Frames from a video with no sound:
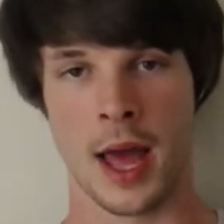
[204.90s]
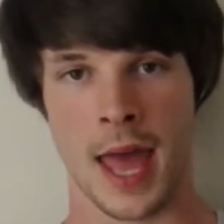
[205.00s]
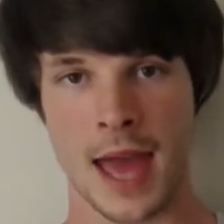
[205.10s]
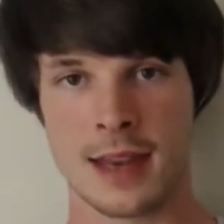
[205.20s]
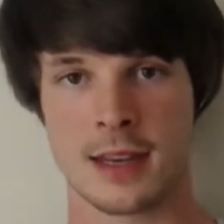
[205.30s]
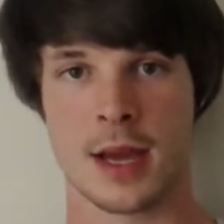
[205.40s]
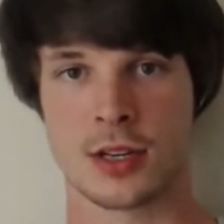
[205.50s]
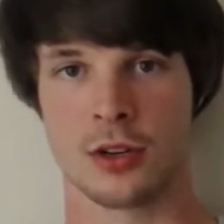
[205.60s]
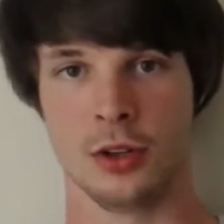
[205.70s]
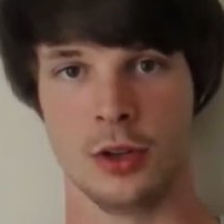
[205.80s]

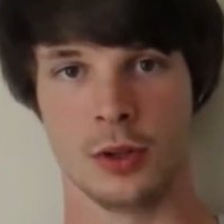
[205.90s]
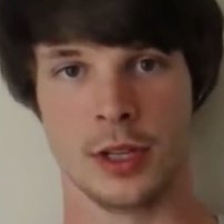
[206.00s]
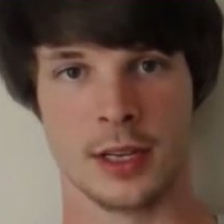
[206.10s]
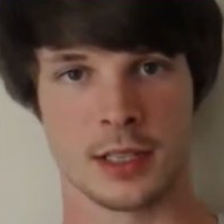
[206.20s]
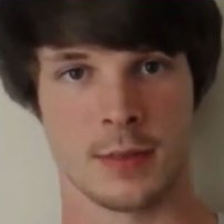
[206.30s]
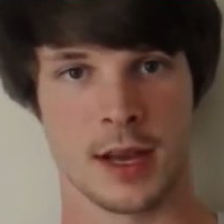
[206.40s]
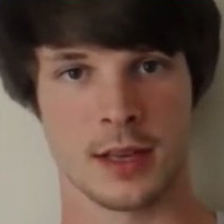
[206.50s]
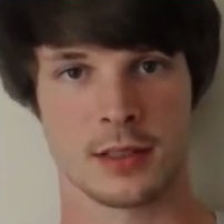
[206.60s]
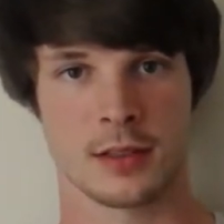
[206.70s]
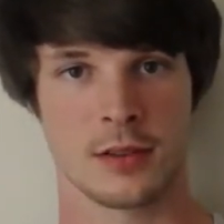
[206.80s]
n-dimensional Euclidean
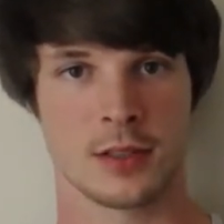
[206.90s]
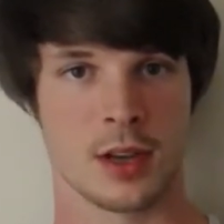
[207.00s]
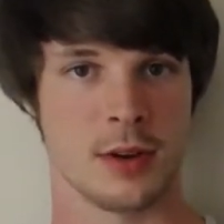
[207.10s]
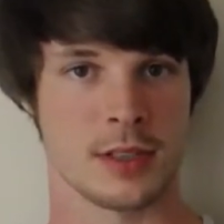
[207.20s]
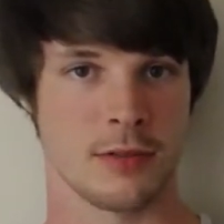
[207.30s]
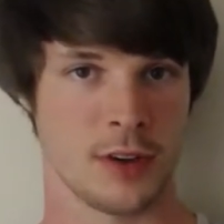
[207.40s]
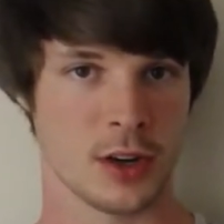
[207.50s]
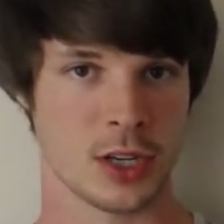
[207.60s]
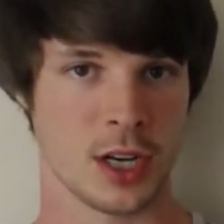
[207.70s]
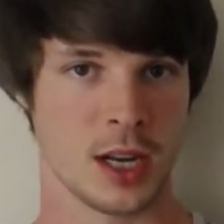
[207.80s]
space. So it's a
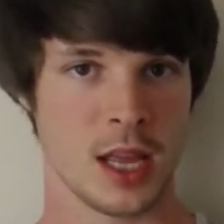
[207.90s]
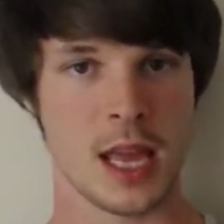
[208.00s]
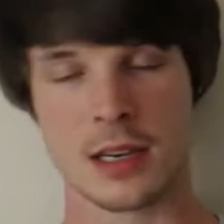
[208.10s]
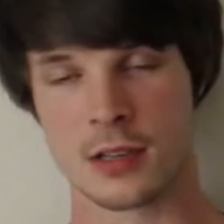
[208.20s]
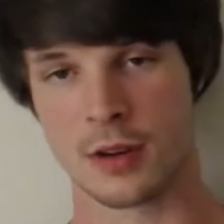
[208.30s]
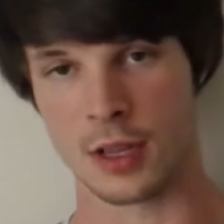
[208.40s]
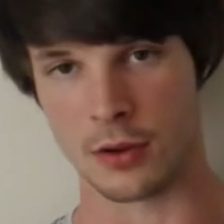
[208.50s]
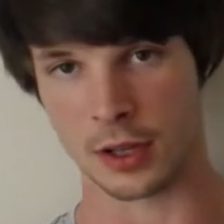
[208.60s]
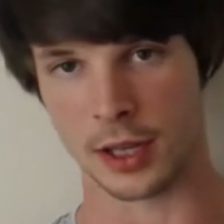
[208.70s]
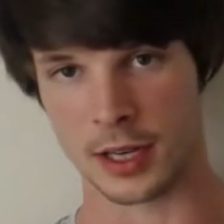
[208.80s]
function into a
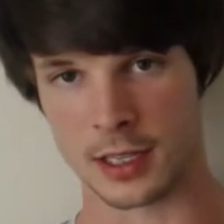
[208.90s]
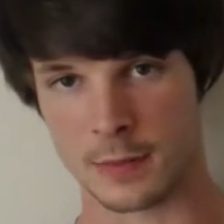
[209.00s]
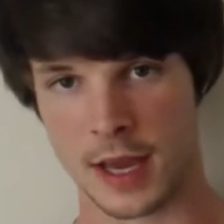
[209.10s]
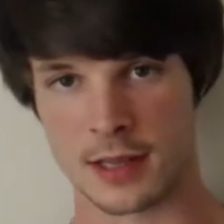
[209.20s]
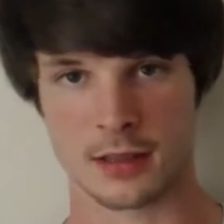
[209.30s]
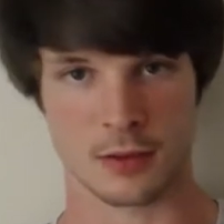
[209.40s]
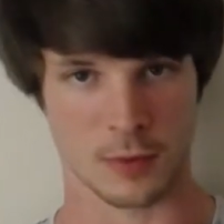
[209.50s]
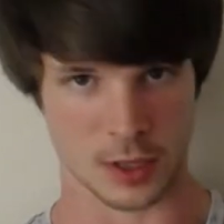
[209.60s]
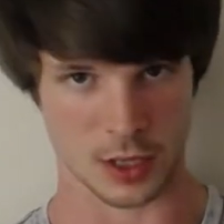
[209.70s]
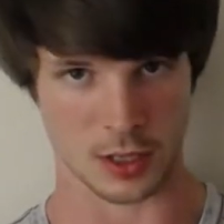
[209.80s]
Euclidean space
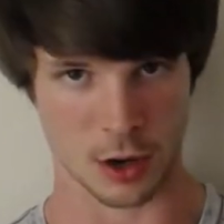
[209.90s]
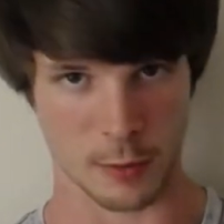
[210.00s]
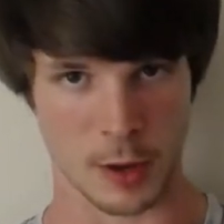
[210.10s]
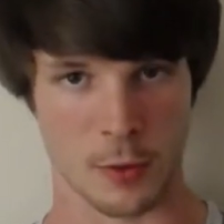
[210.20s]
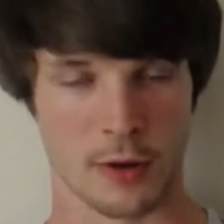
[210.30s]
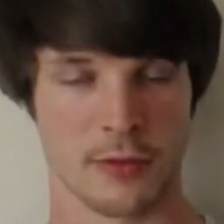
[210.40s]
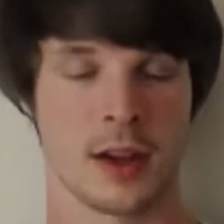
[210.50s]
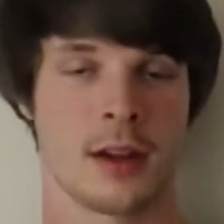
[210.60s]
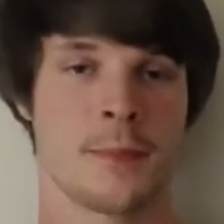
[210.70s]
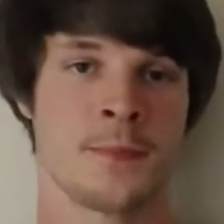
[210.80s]
which is homeomorphic.
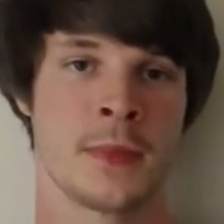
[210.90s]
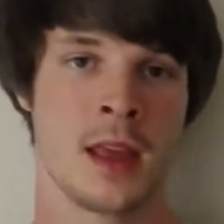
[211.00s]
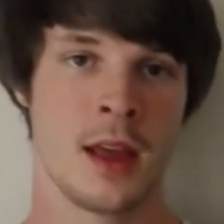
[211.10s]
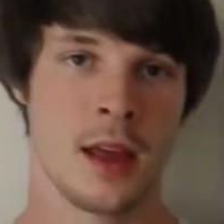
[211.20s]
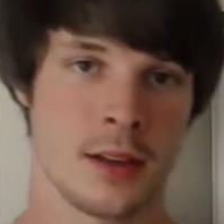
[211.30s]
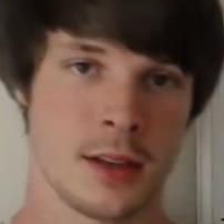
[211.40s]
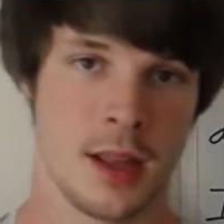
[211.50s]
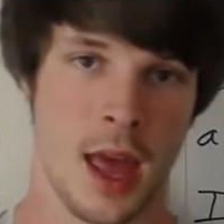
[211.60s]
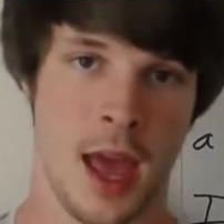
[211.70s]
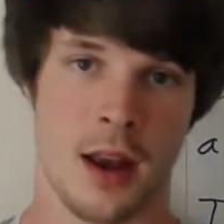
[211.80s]

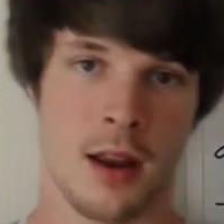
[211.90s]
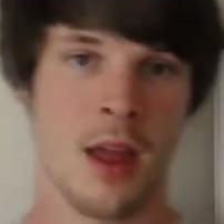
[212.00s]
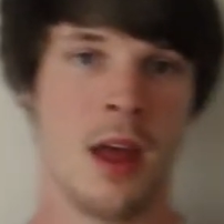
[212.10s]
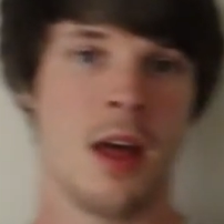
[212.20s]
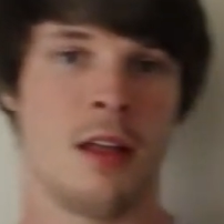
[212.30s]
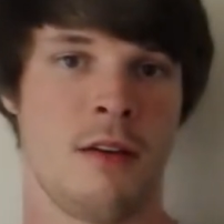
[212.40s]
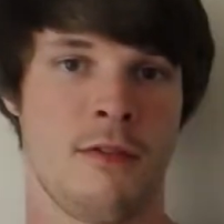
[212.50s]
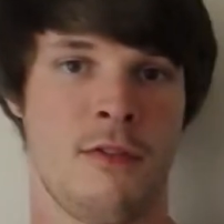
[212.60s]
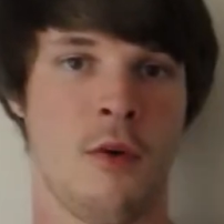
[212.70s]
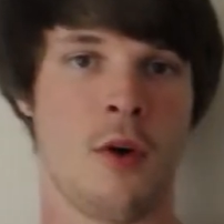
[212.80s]
And
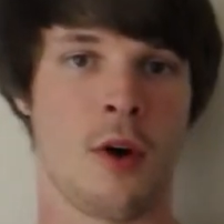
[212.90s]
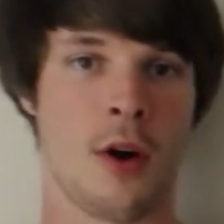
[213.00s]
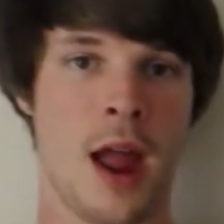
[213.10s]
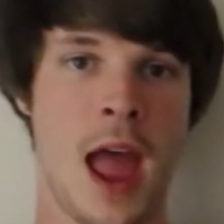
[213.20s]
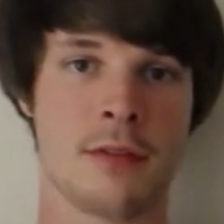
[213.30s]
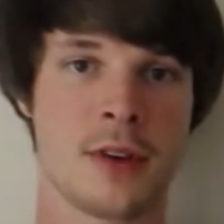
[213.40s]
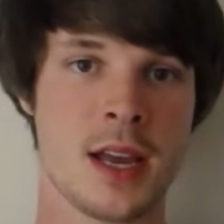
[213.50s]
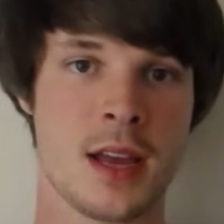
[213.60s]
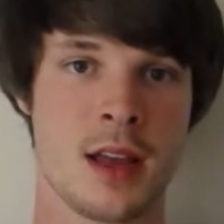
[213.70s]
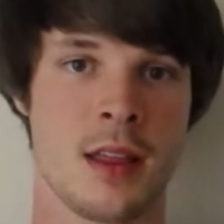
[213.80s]
for
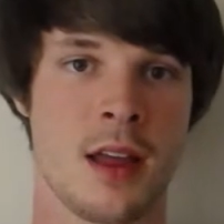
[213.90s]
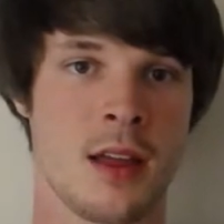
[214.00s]
every,